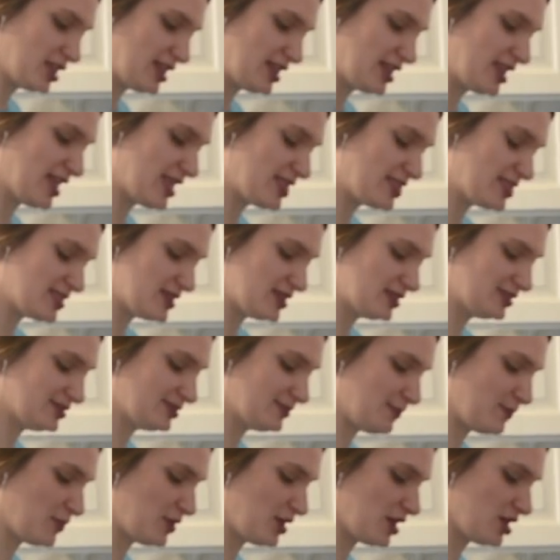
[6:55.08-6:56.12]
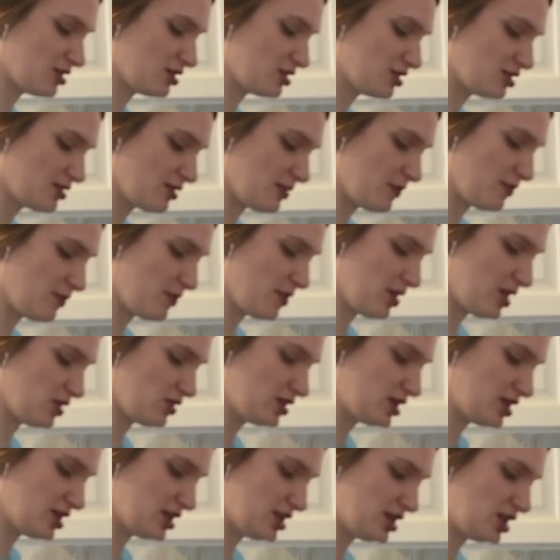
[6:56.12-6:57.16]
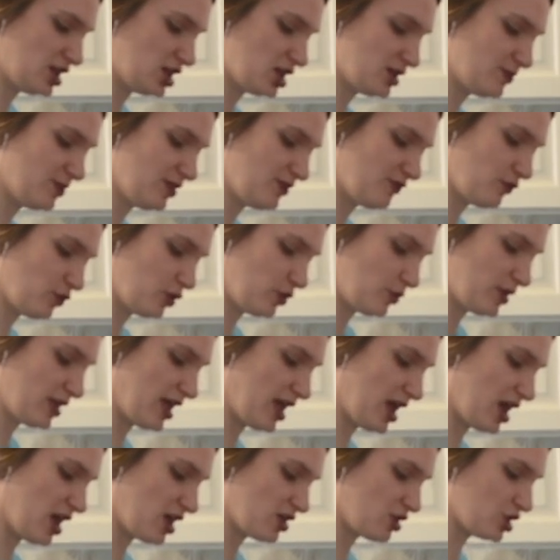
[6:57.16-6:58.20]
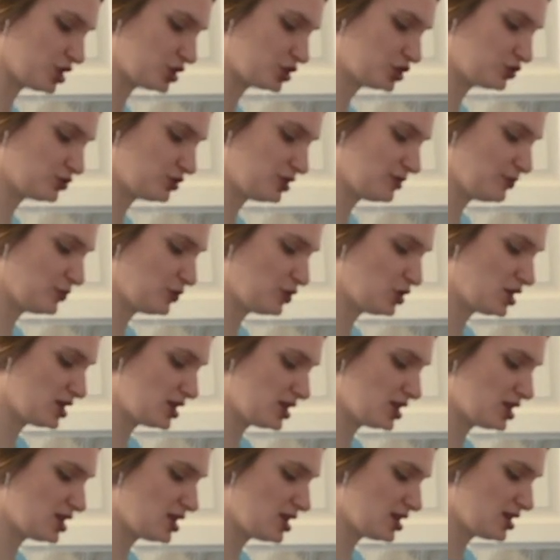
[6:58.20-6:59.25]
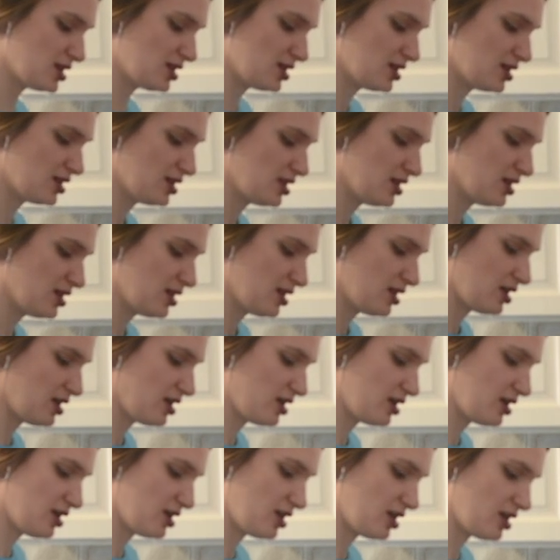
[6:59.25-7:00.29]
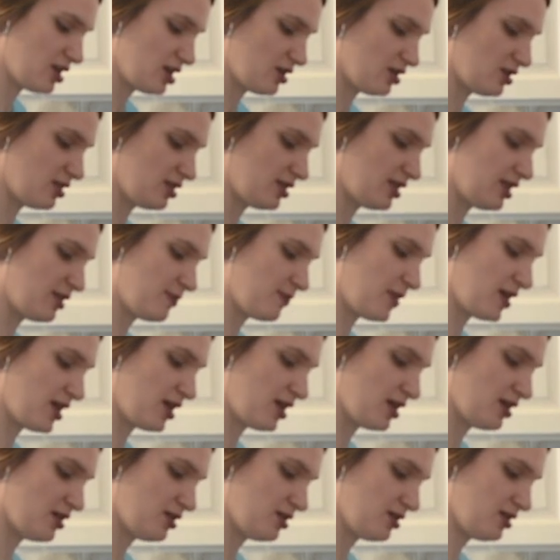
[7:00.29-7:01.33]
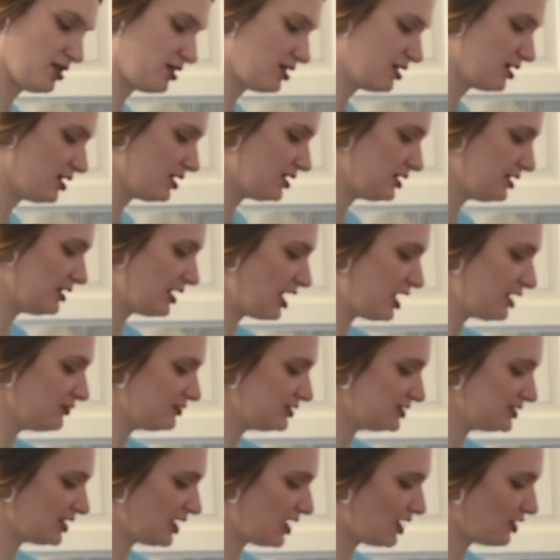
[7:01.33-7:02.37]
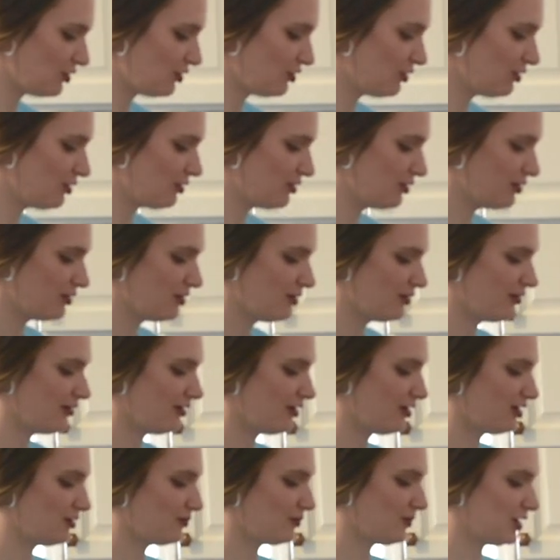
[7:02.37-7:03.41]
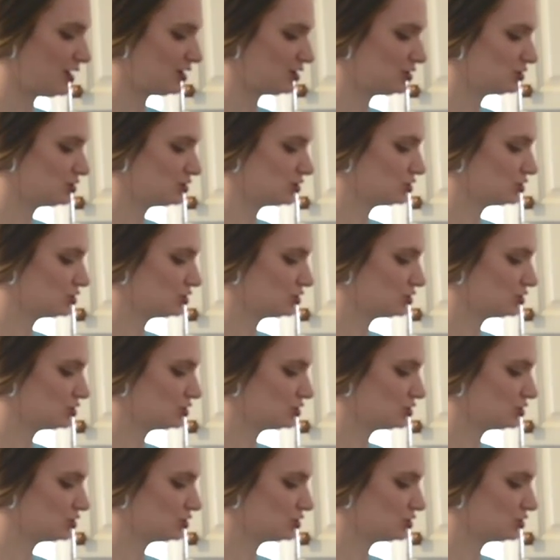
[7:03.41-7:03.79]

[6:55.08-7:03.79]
to let this butter melt in here before we add our shrimp on in. I'll let my knife settle on my